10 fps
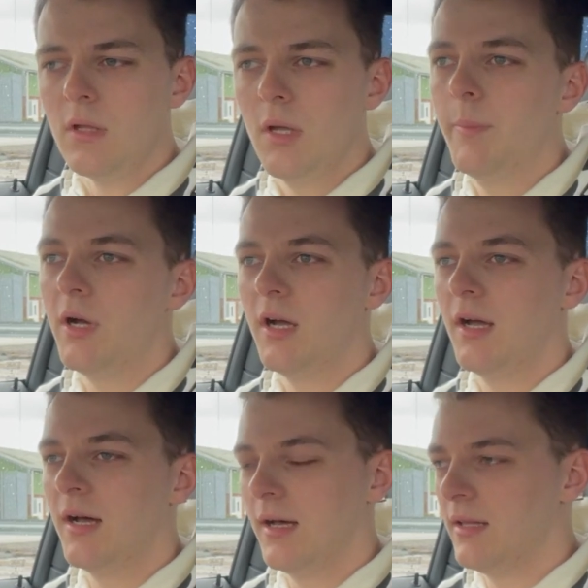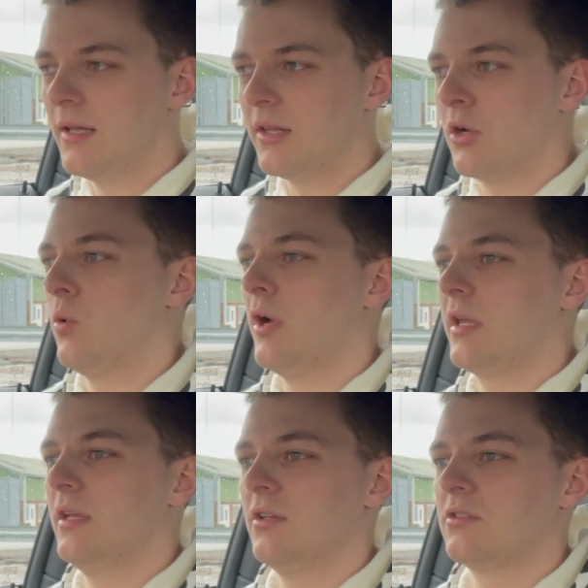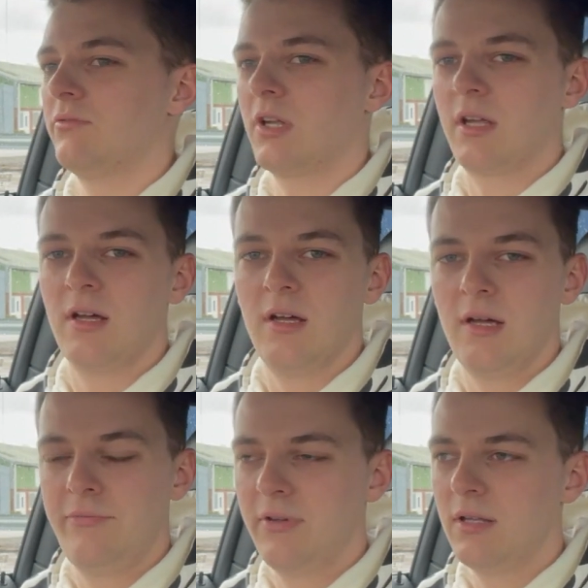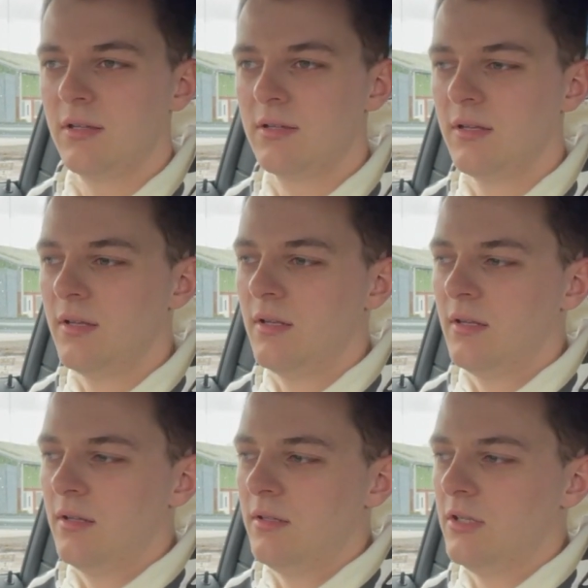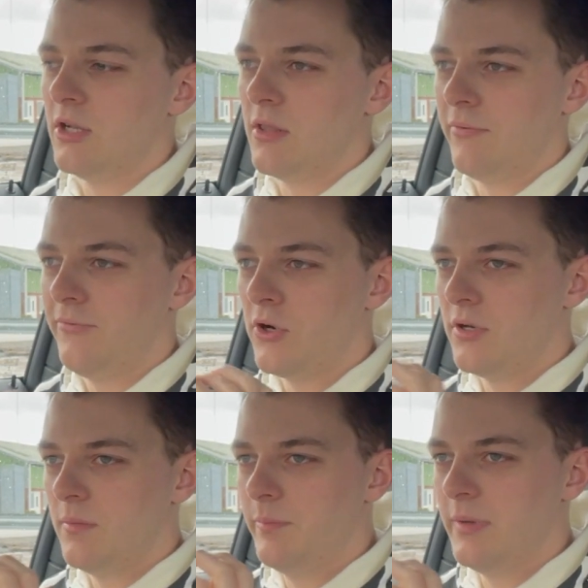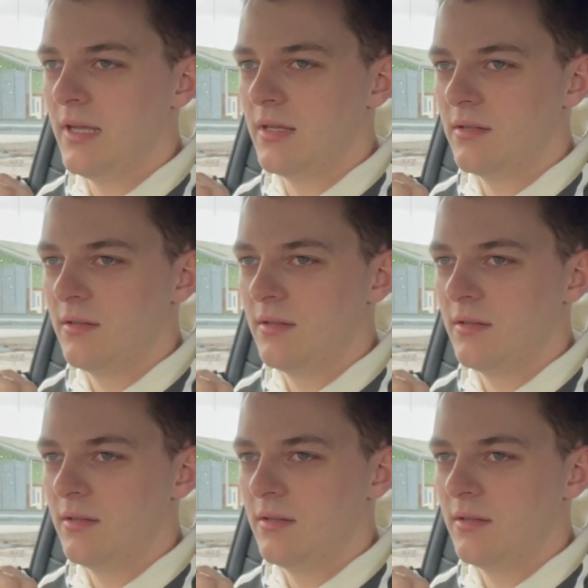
but I, I, I like the quirkiness of the car. I think, you know, the front big